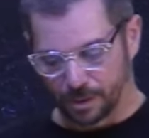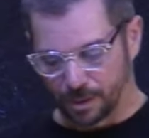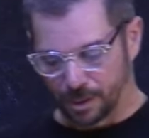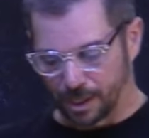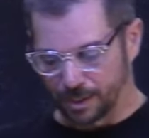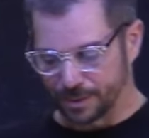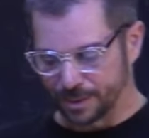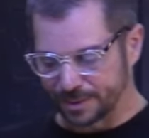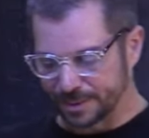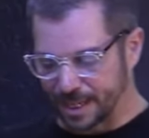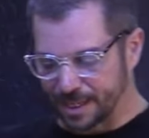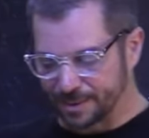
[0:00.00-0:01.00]
And the
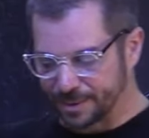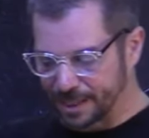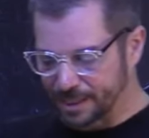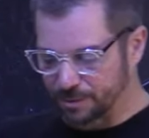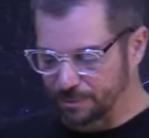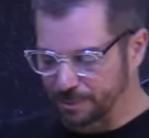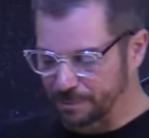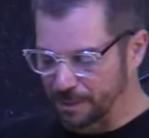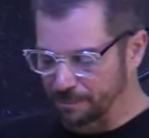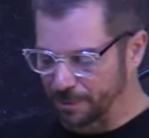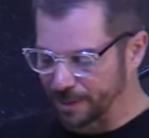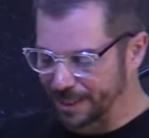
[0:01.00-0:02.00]
second thing to
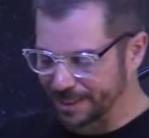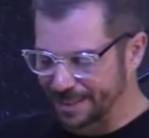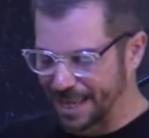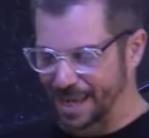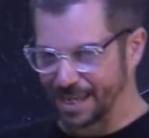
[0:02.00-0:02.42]
remember is that